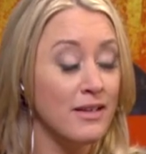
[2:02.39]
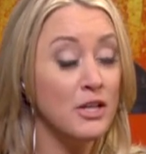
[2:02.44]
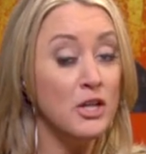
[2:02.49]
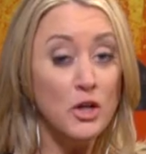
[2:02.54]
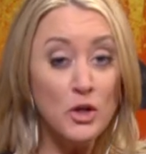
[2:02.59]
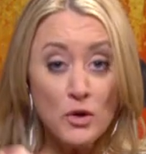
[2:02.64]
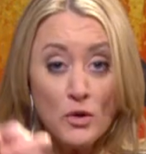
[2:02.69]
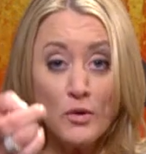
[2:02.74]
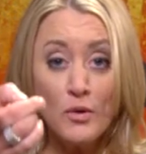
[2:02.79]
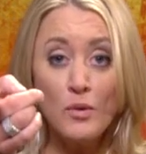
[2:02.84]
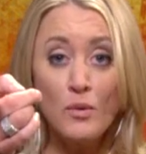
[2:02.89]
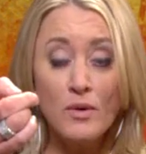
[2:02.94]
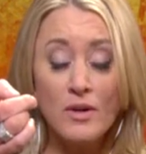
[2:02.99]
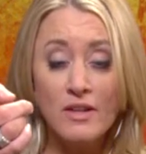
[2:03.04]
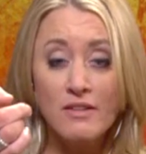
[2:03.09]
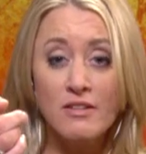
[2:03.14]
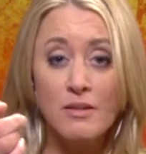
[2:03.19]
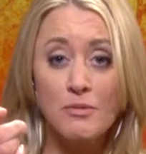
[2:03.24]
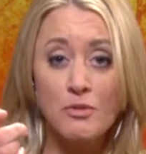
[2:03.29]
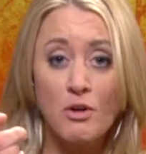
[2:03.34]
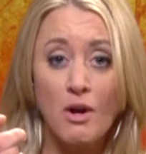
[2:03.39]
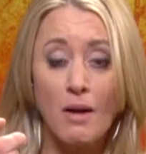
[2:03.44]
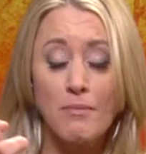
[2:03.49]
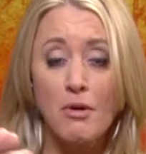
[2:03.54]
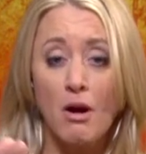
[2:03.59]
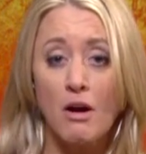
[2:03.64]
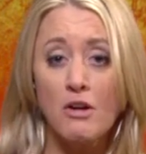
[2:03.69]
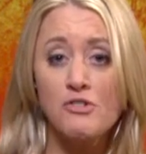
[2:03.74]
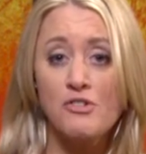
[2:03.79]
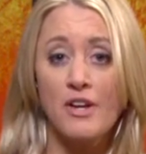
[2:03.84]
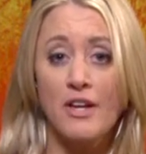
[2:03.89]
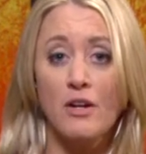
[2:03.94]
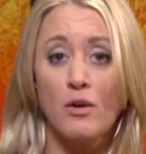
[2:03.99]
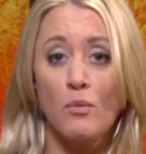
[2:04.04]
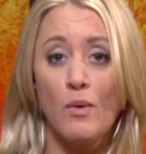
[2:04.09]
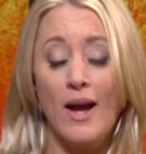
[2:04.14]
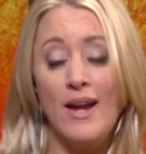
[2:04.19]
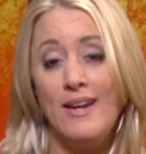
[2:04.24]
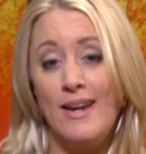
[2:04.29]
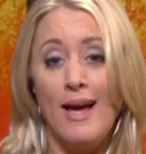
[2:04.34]
You can subscribe to our
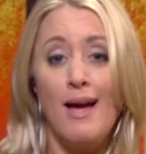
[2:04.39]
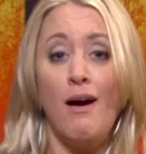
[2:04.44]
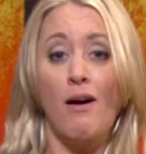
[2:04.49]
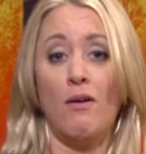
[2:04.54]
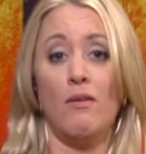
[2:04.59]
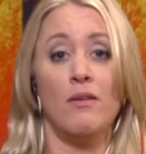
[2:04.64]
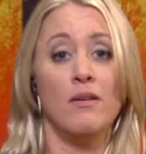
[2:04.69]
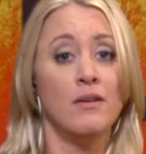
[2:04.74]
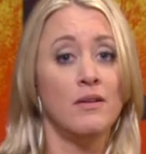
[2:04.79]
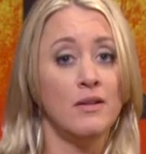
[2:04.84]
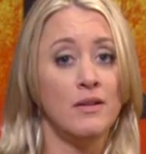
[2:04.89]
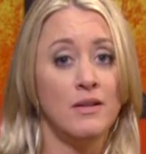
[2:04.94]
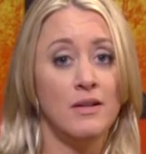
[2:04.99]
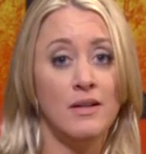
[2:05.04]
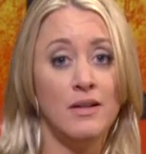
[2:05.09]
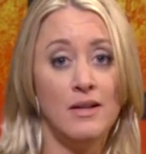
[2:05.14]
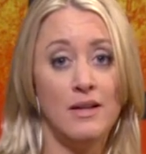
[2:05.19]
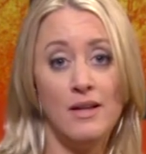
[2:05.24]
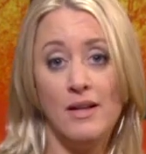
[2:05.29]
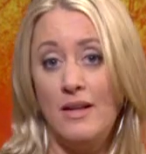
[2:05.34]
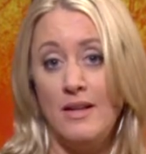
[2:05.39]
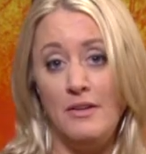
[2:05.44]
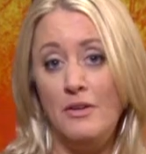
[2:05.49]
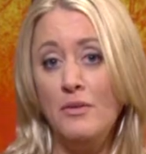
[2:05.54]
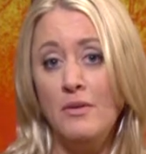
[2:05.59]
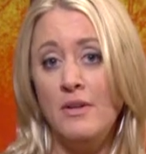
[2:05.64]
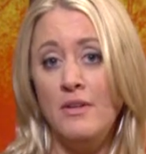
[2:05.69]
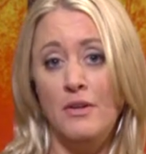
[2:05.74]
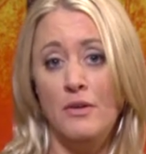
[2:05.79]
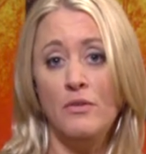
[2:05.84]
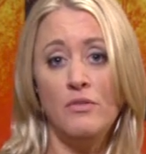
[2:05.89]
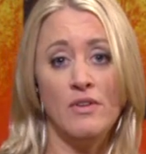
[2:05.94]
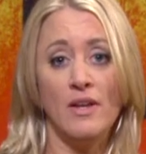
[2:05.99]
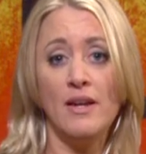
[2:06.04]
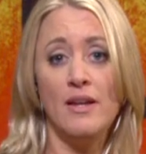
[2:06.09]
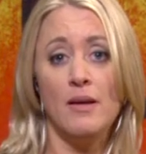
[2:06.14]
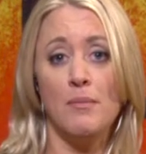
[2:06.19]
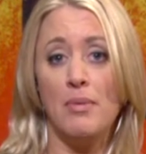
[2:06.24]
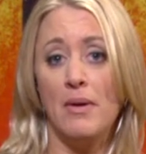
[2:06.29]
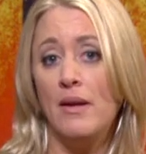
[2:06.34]
channel right now, and you can use
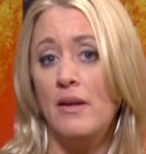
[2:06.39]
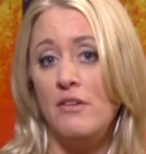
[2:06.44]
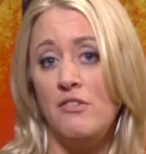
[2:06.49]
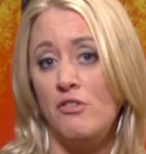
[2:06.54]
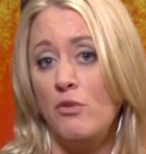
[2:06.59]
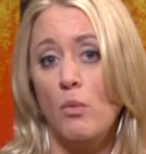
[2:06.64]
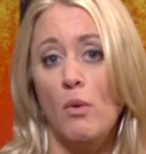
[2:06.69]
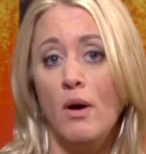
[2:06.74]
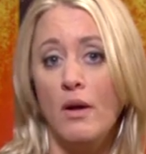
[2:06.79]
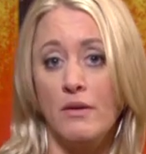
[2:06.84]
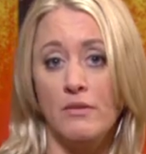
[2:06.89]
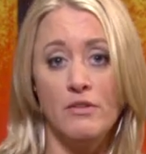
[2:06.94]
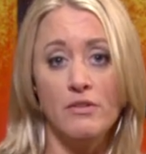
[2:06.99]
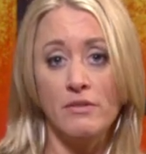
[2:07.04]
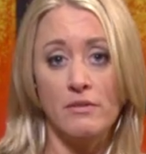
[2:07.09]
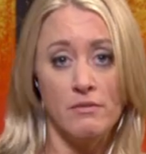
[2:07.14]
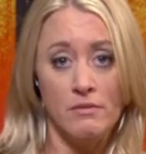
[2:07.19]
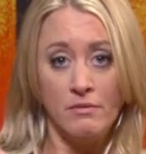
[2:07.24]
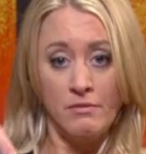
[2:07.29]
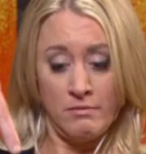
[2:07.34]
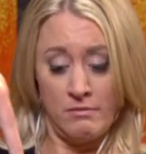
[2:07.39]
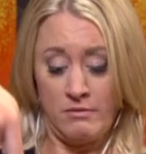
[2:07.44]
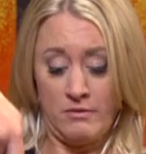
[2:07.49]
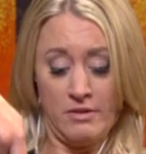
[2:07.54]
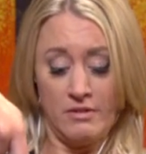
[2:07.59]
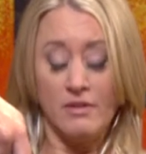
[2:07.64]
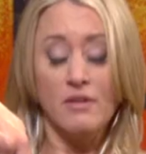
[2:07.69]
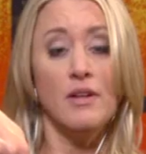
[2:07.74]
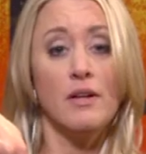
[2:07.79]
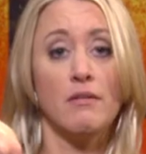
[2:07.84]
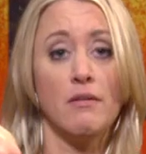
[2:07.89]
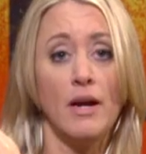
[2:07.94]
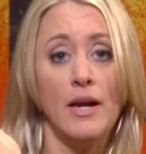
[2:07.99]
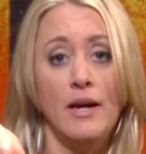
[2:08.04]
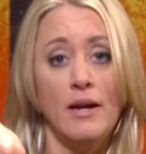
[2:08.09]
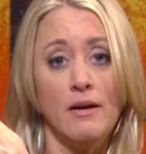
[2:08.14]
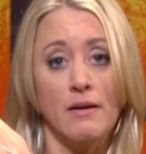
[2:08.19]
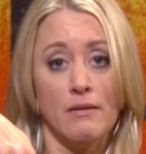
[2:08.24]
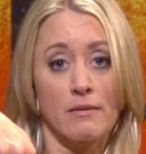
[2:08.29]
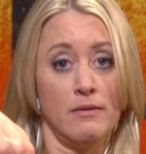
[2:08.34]
any appendage you want. Just click
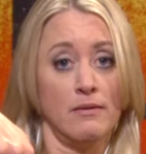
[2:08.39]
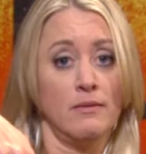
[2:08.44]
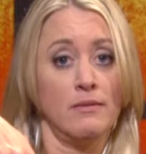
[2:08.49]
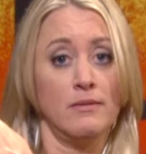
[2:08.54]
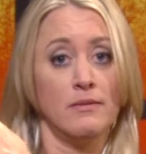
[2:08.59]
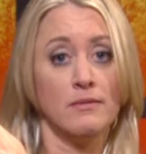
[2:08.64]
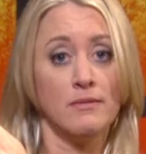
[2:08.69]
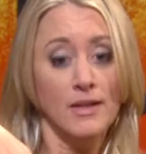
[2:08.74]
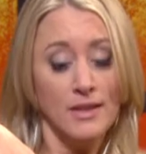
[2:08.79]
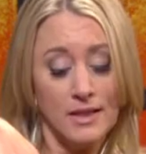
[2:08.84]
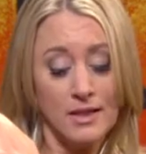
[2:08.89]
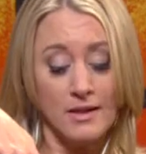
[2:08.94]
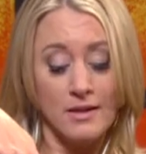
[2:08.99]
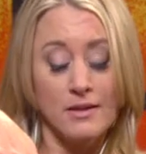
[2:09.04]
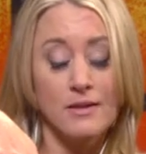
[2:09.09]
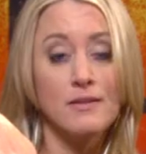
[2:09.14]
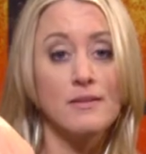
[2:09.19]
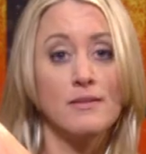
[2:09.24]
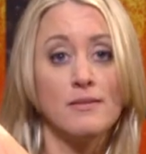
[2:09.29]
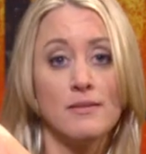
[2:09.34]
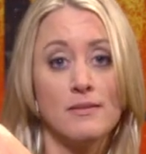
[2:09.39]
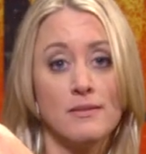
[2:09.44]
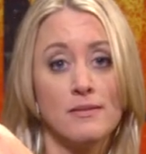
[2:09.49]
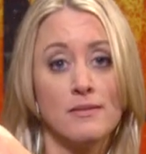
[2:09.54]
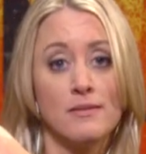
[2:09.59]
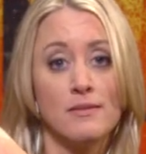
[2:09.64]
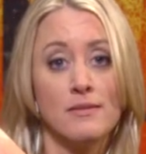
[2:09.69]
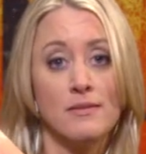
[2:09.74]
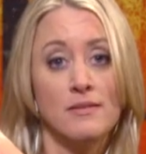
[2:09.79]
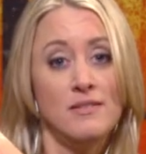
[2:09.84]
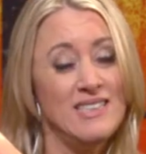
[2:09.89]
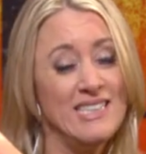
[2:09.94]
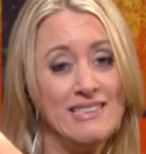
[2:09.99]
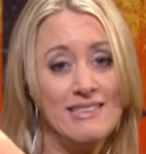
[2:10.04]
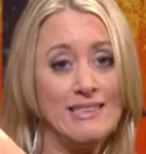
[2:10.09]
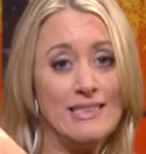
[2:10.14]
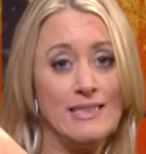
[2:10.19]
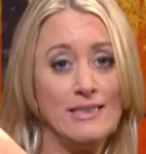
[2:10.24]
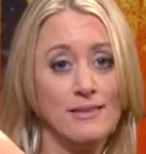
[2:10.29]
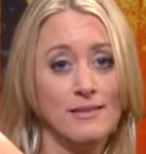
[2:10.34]
right here, right there. It's
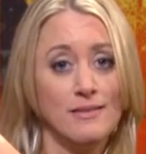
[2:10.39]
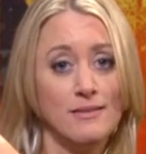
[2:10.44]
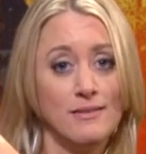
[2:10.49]
easy.